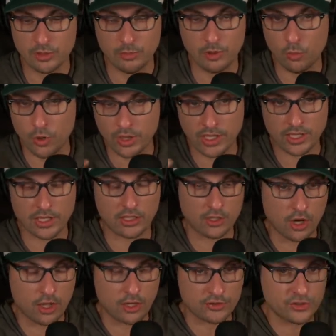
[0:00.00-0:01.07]
They'll be working in
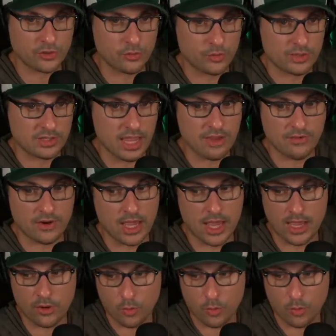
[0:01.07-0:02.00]
concert with Dave and I,